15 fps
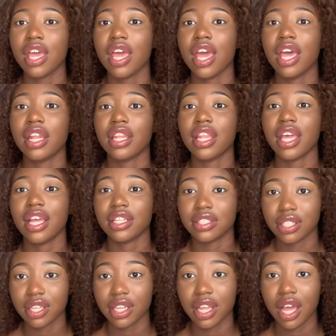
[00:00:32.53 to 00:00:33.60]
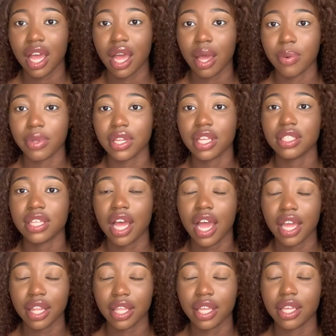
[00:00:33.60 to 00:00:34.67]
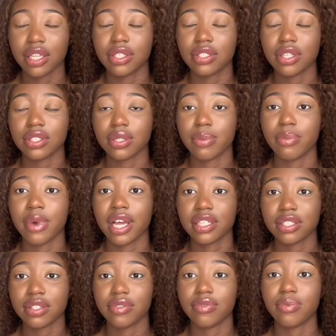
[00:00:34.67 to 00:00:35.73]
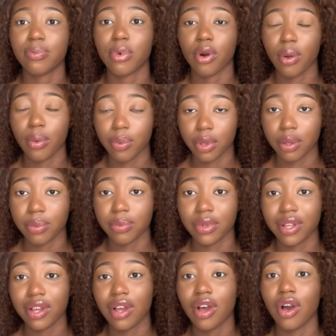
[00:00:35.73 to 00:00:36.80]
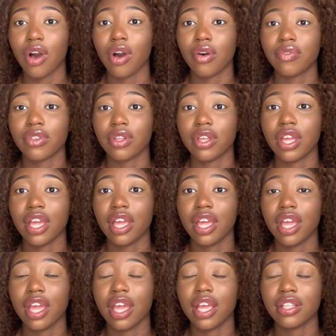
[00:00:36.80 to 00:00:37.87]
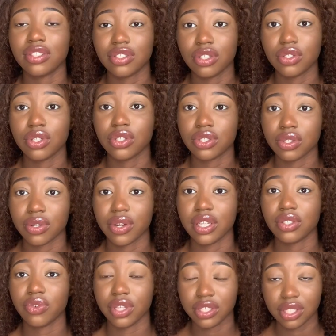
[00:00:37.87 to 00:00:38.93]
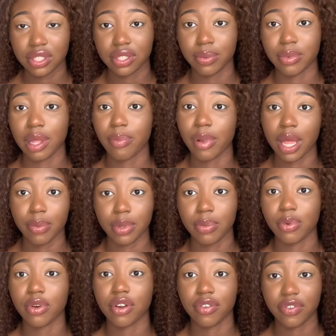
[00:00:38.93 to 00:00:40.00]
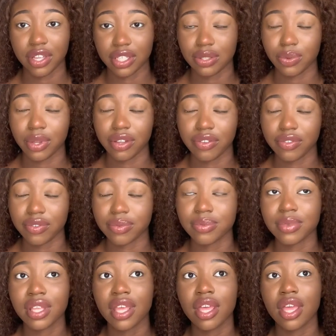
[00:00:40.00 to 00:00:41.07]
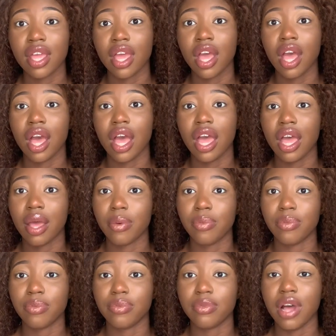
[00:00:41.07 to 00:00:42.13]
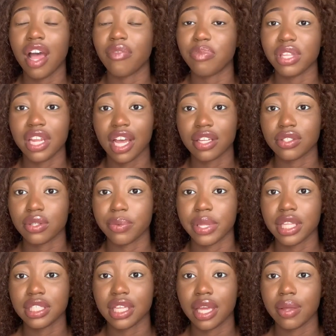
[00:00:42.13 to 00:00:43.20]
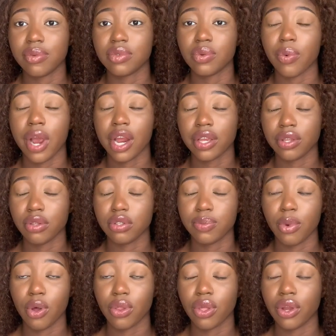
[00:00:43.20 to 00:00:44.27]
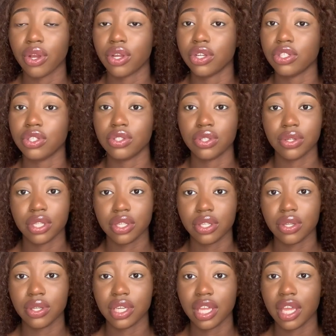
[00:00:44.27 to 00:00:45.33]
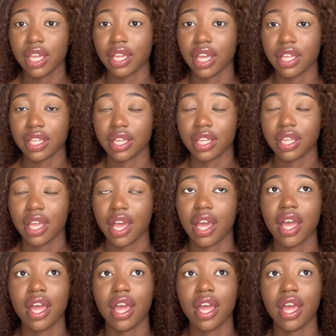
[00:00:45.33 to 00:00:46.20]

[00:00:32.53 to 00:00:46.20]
and the incident that happened that's highlighted such a massive problem of the institutionalized racism that Black people are faced with. I've been asked so many times, why are you bothered? These are in the UK, yeah.